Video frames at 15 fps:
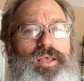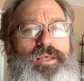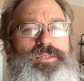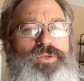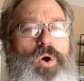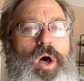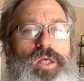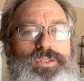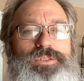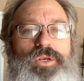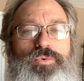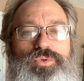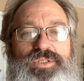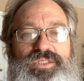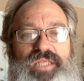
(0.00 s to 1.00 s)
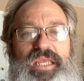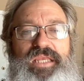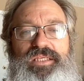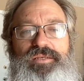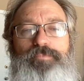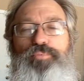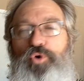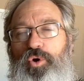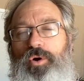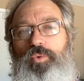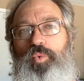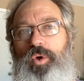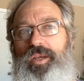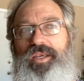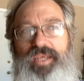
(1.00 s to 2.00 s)
so also seek
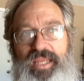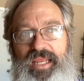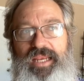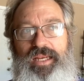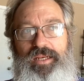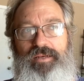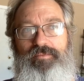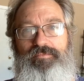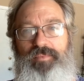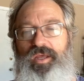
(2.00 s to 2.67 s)
support when needed